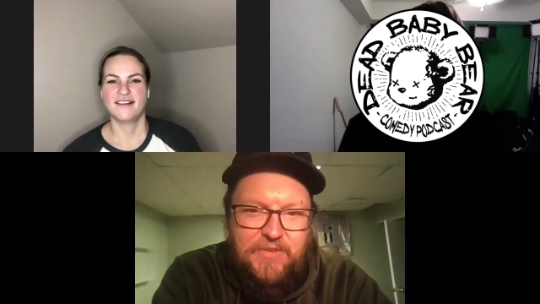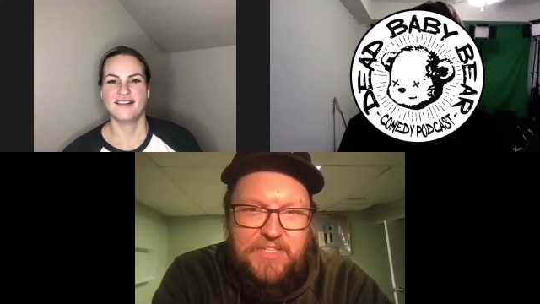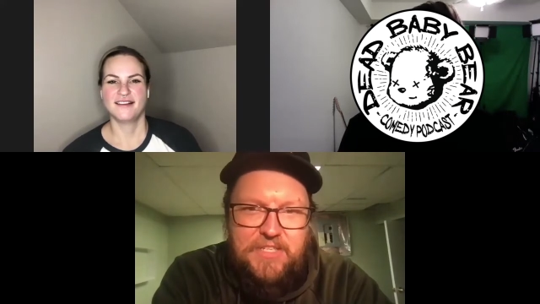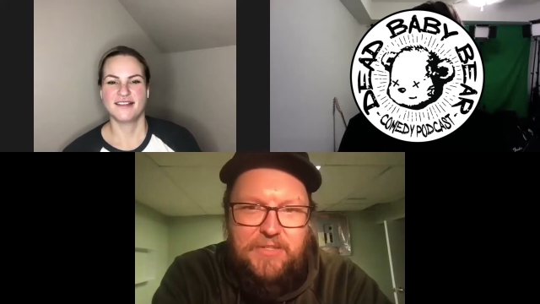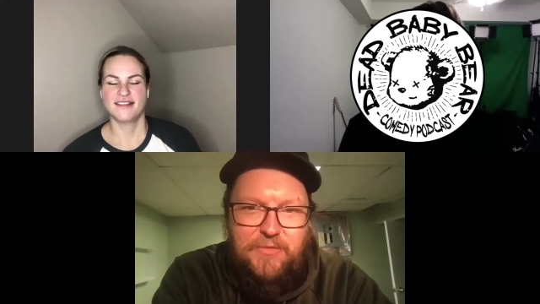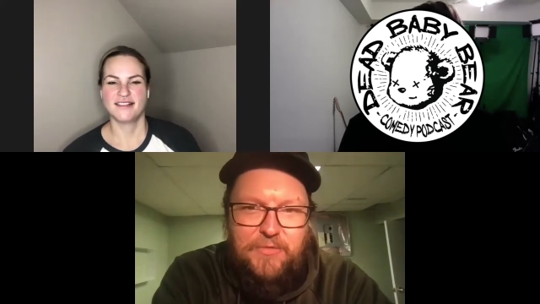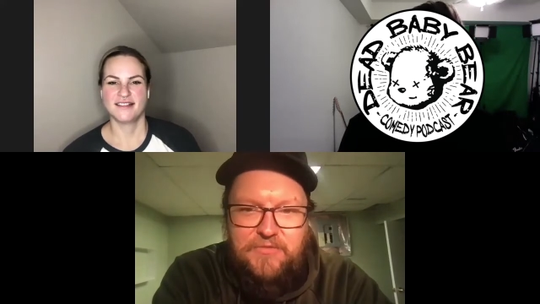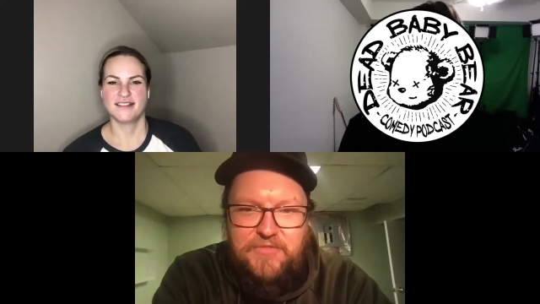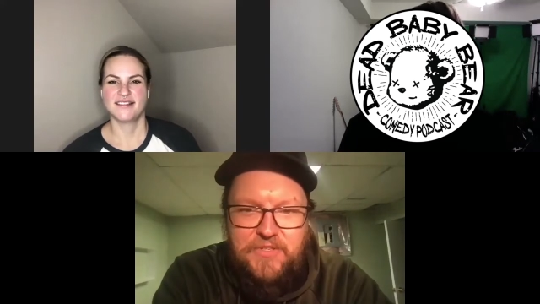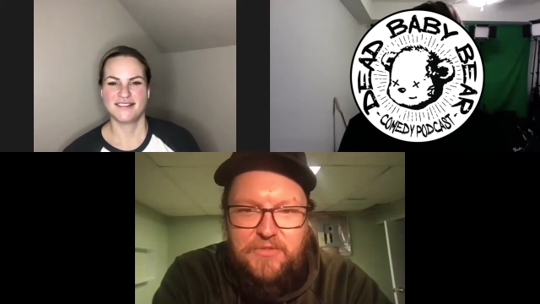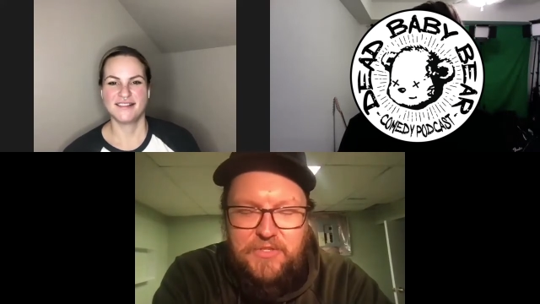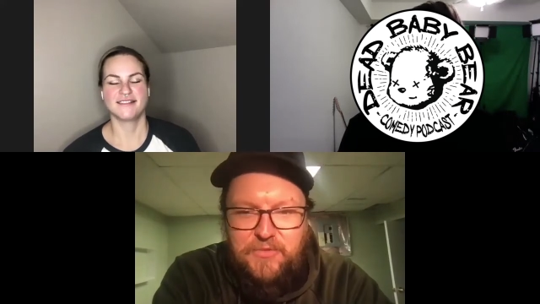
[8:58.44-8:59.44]
Speaker 1: single
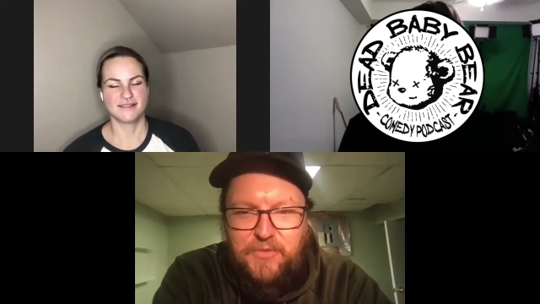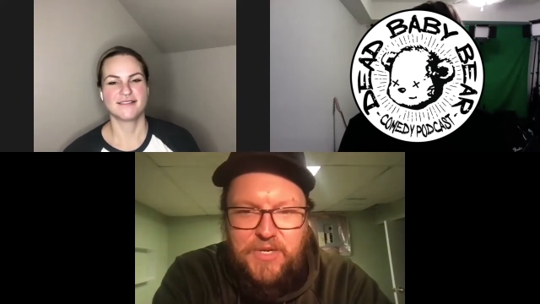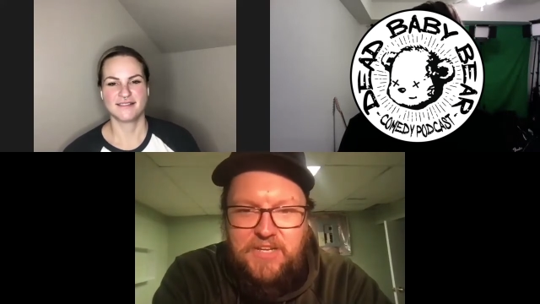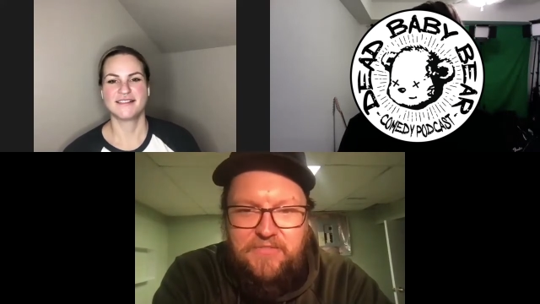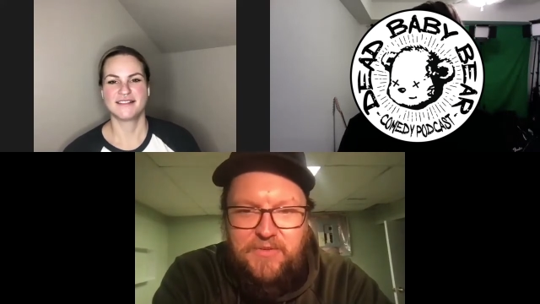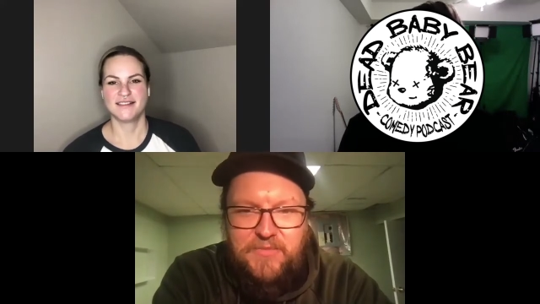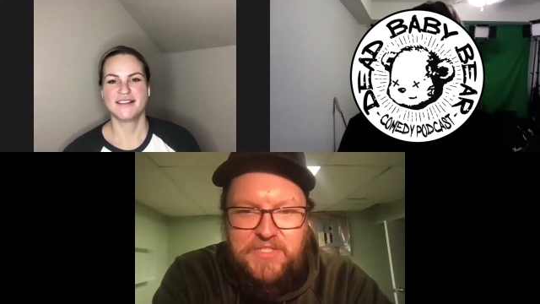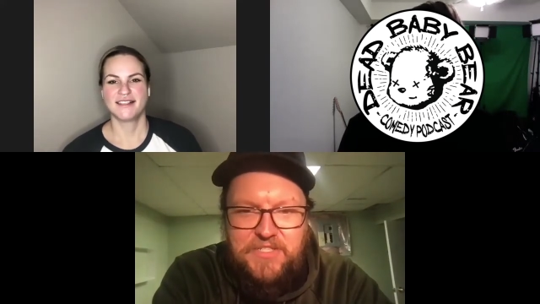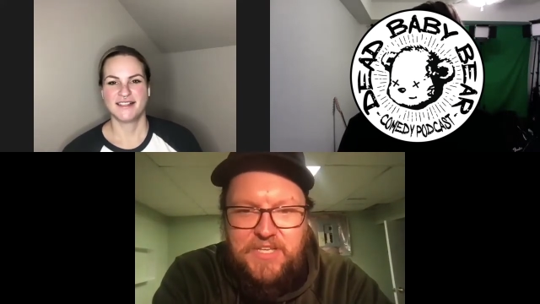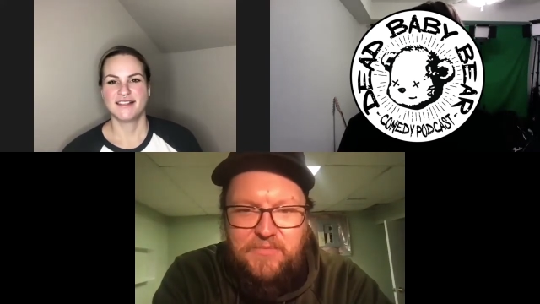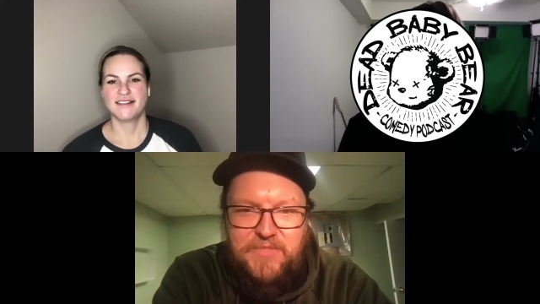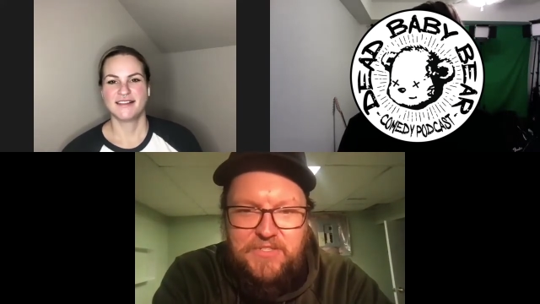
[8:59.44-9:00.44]
review you read from a
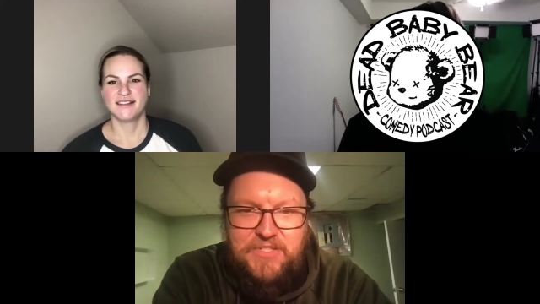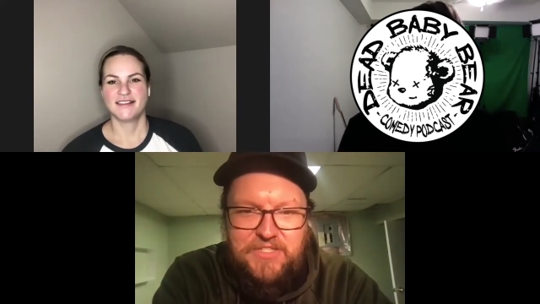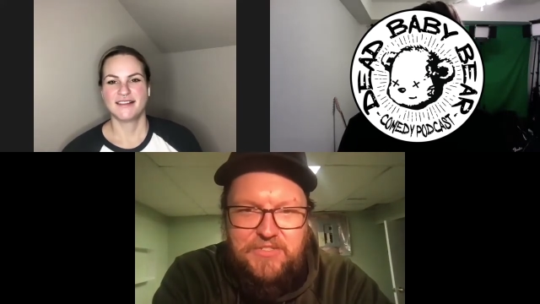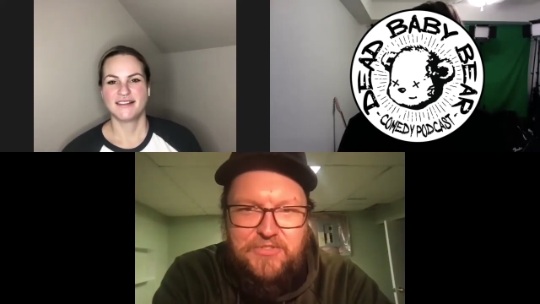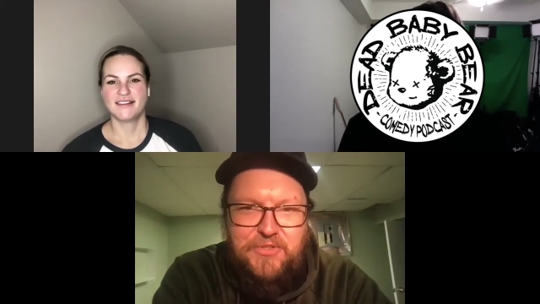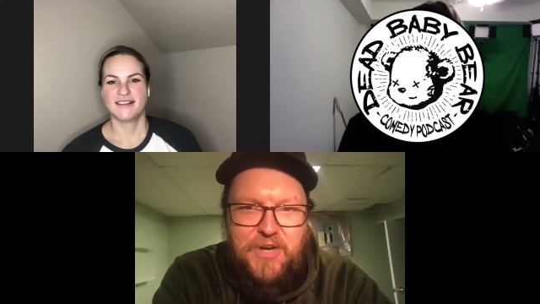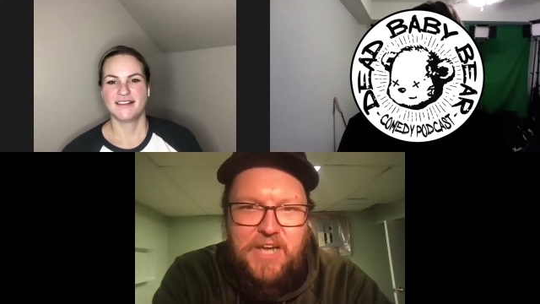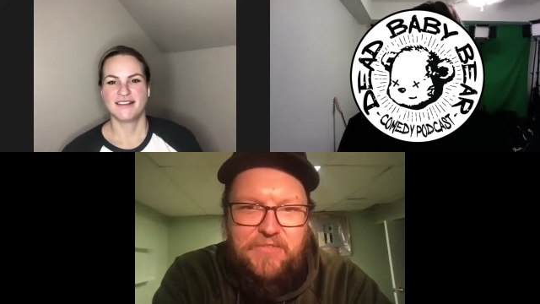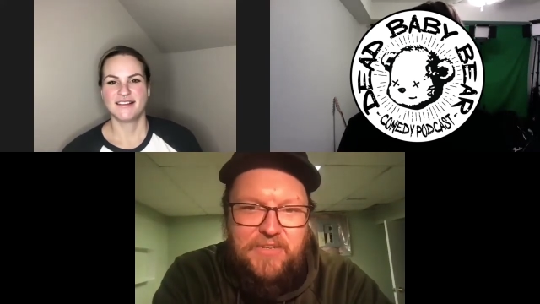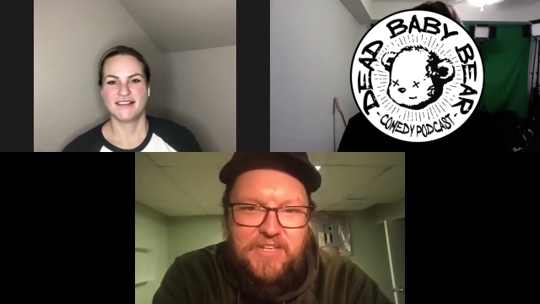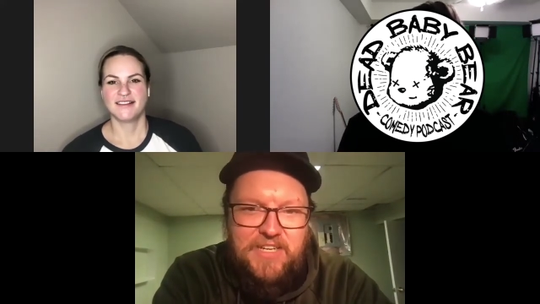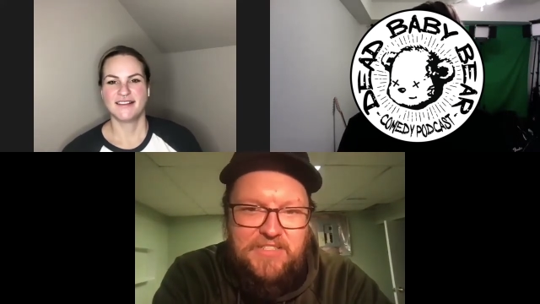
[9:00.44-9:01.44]
Skip the Dishes
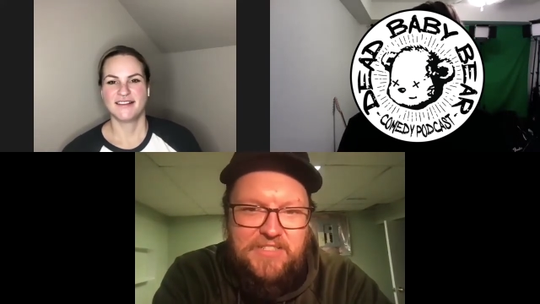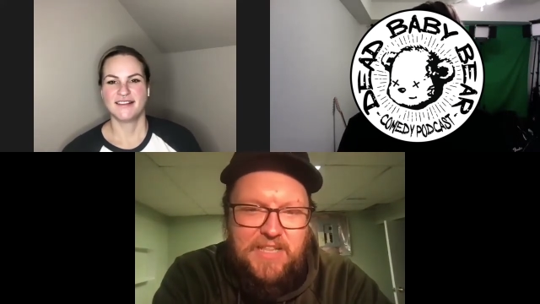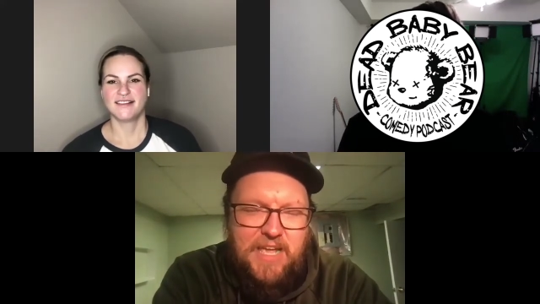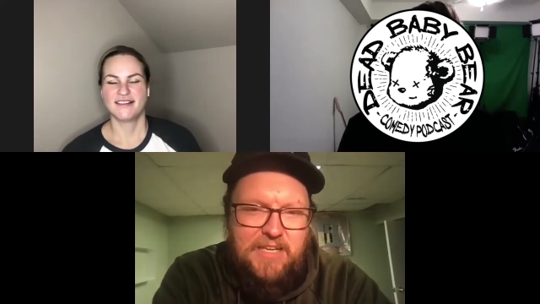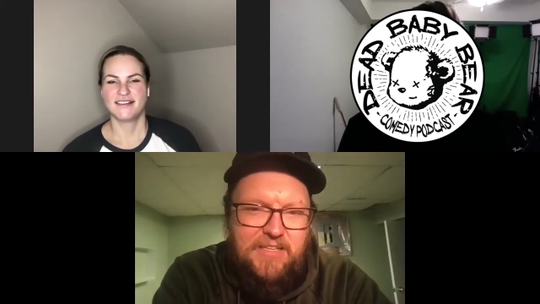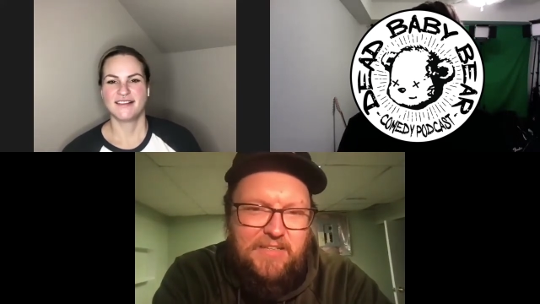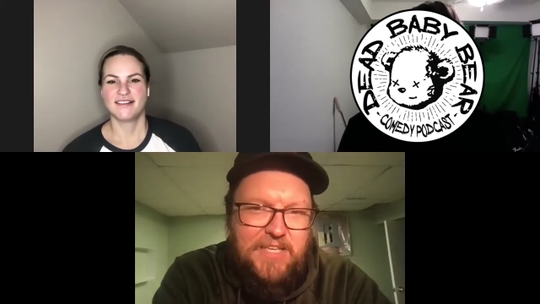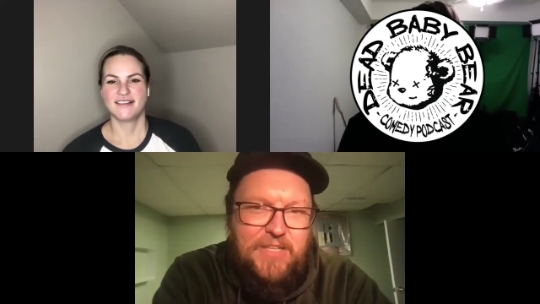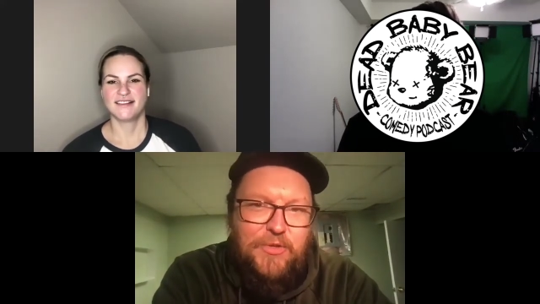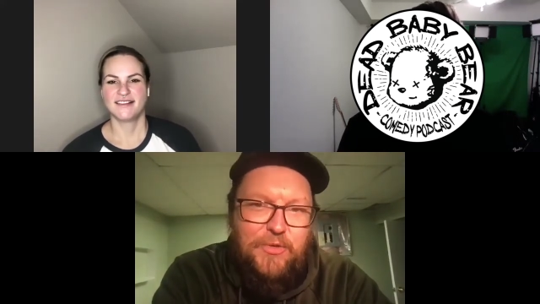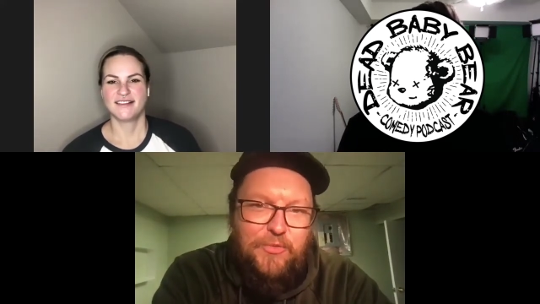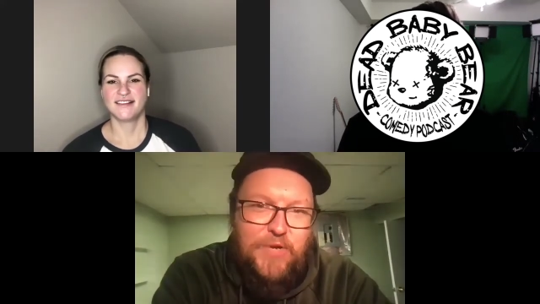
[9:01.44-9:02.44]
driver is like
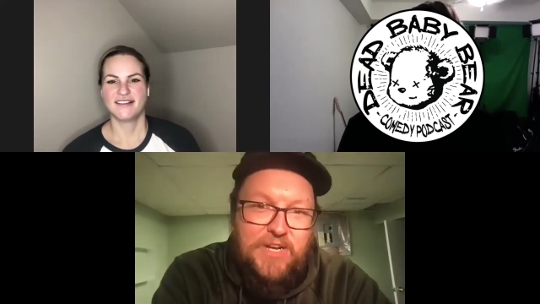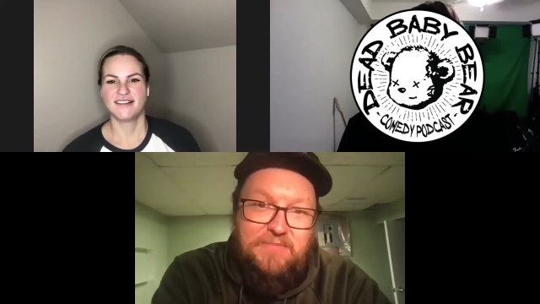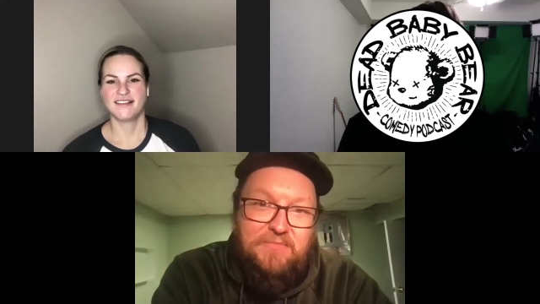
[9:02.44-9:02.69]
either written